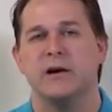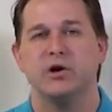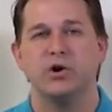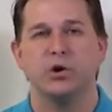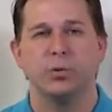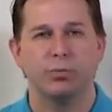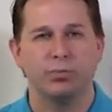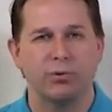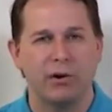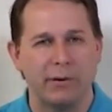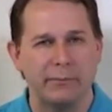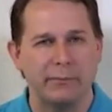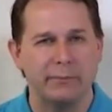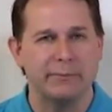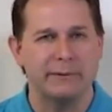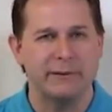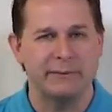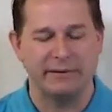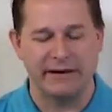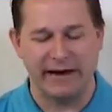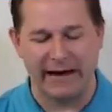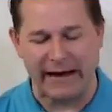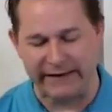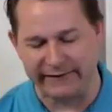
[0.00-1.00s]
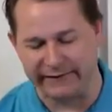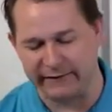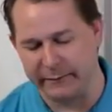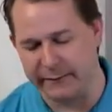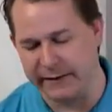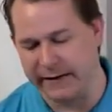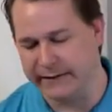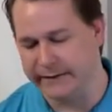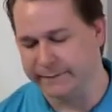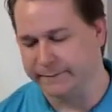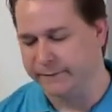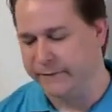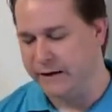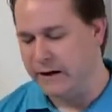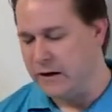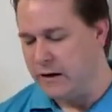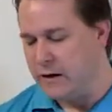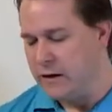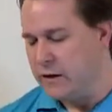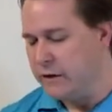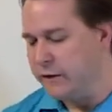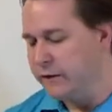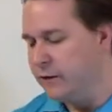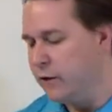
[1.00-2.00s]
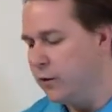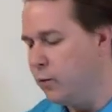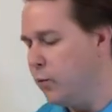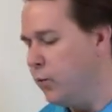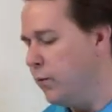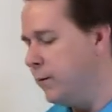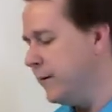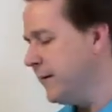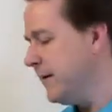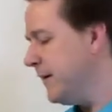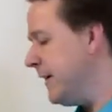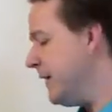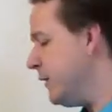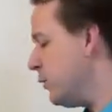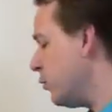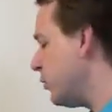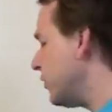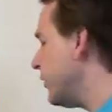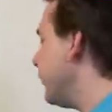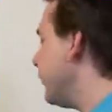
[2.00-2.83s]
You'll probably be asked about it. So in order